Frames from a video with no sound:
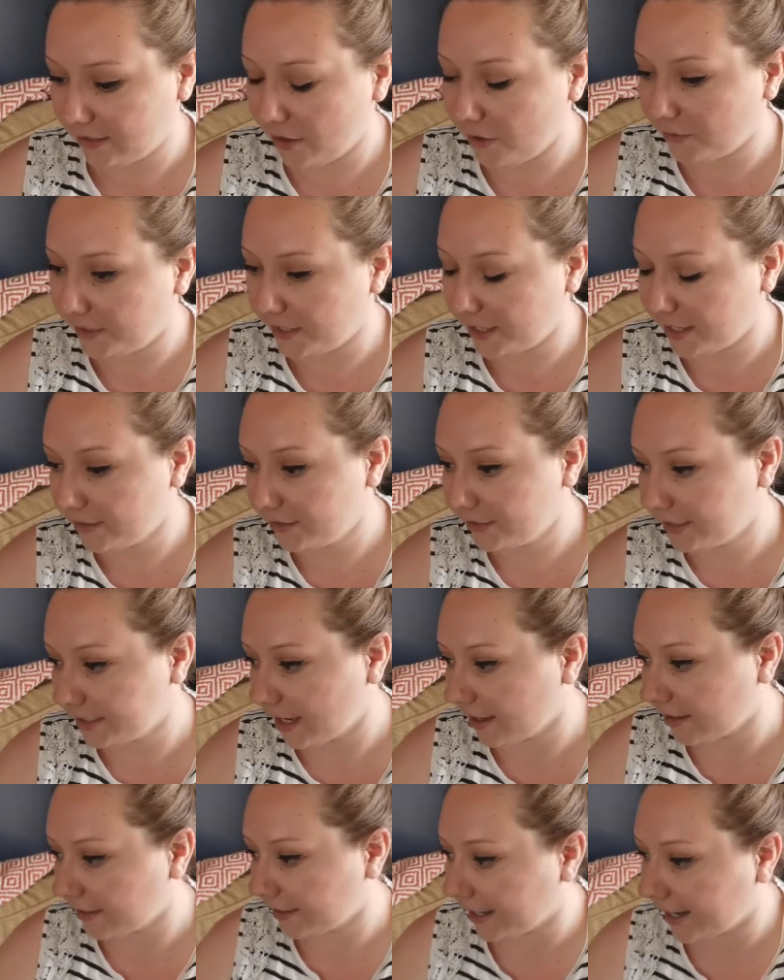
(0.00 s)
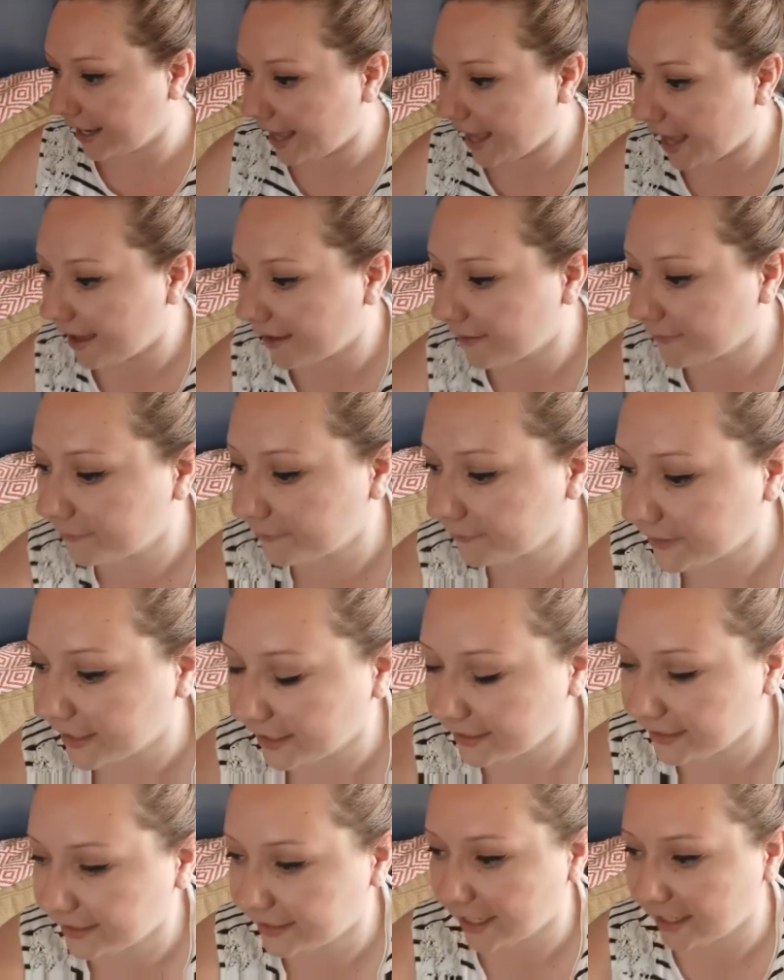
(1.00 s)
the other sock that I have
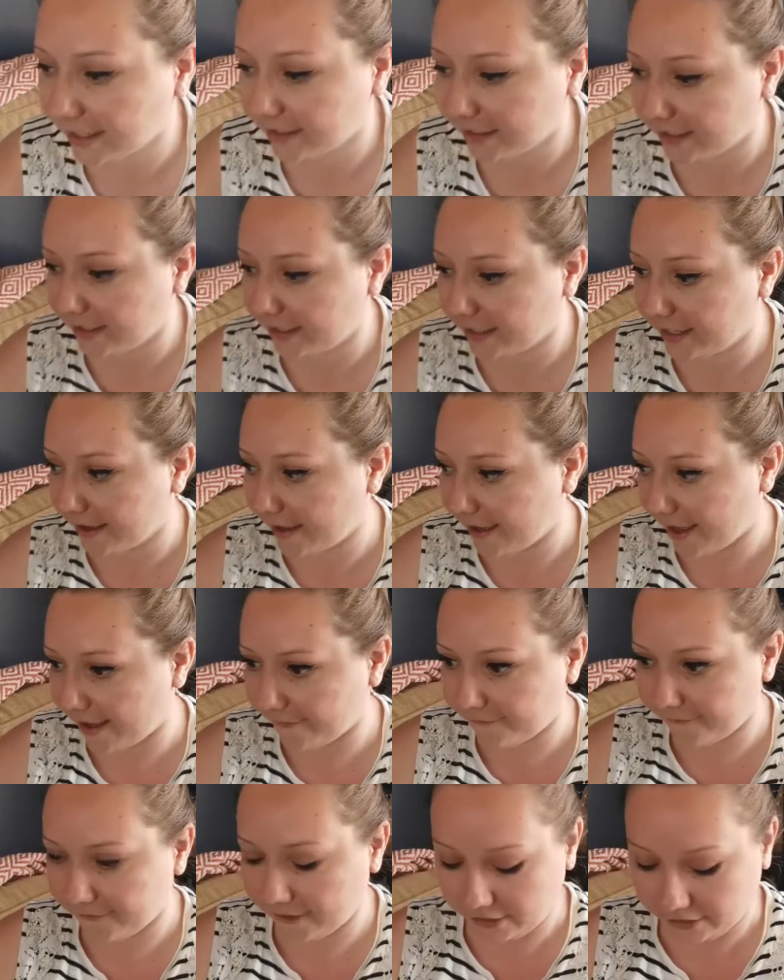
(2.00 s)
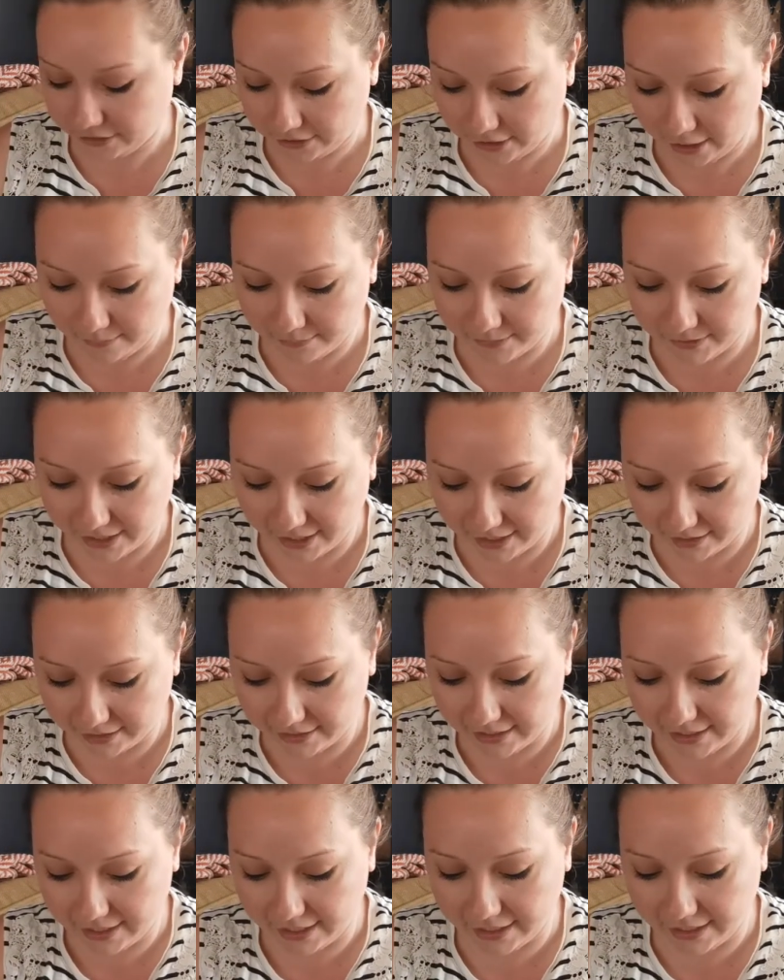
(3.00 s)
that's technically a half-finished
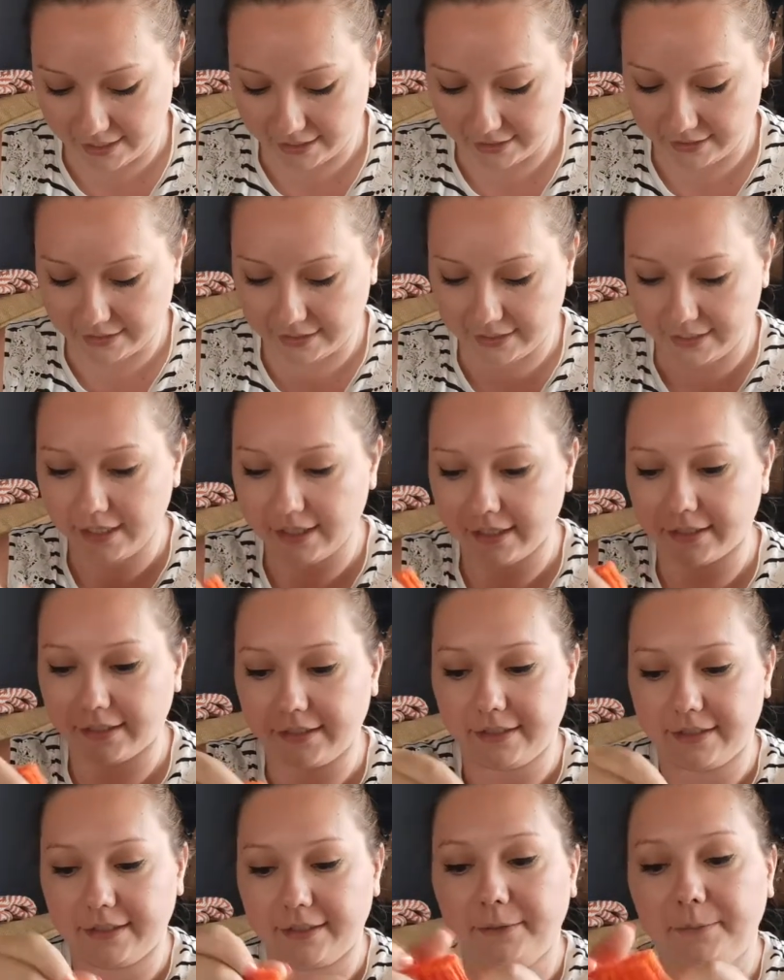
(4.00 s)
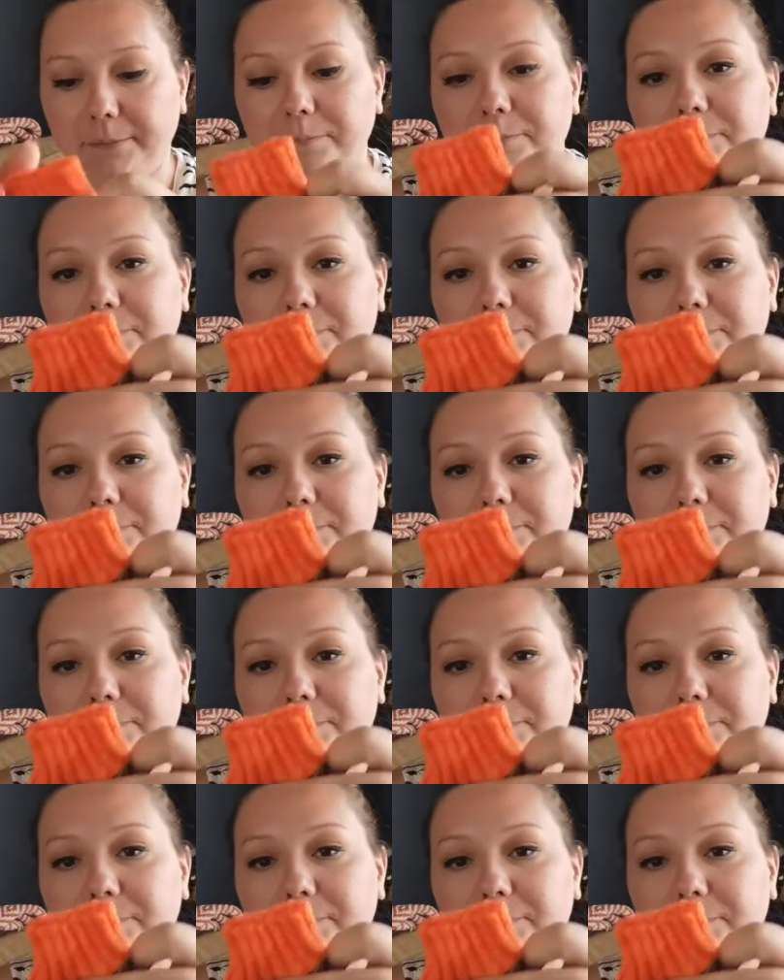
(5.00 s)
object is this.